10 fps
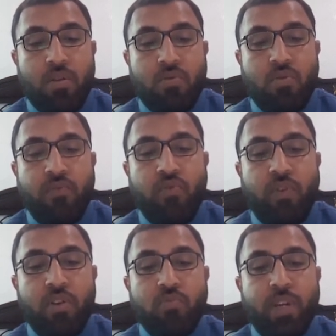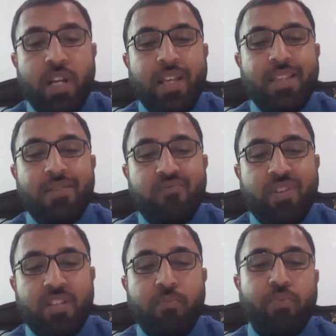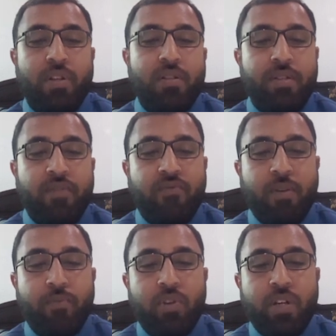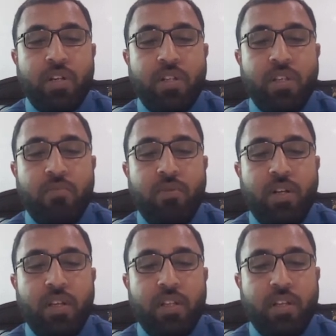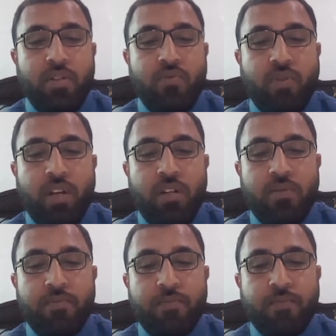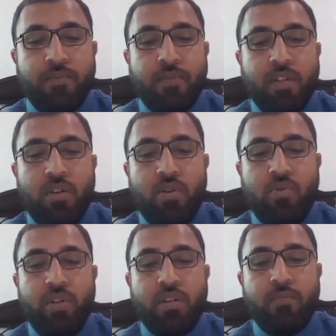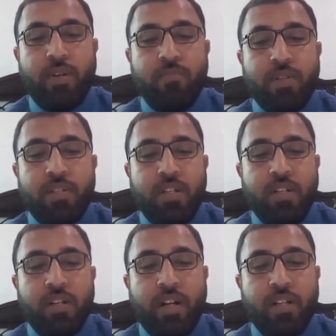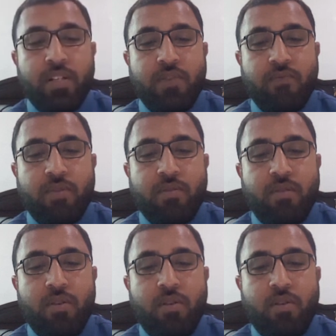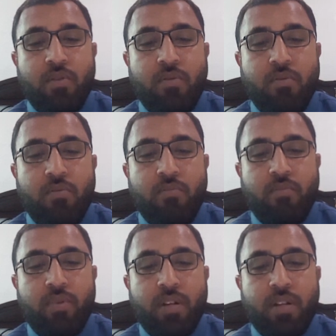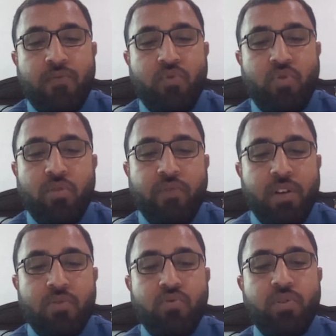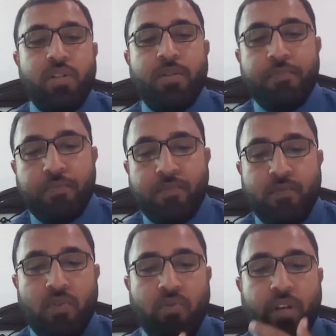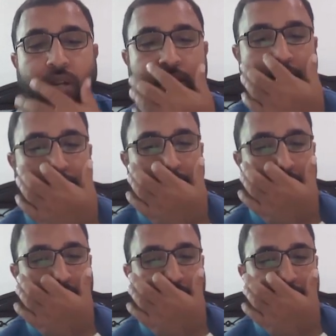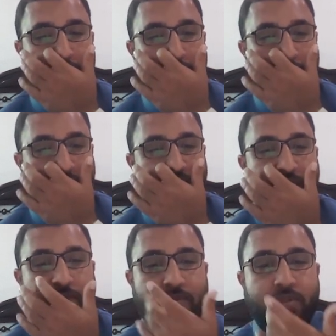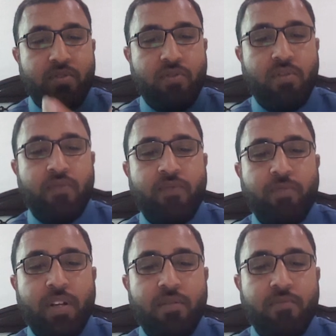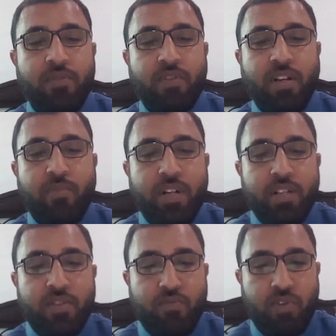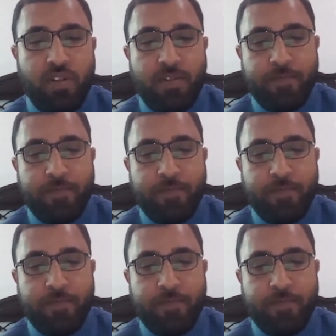So if you want to make like this, for example, infra project under the building, then you can do it by pressing right shift. But if you don't want to do it, you can press this shift left. So it will come under this project.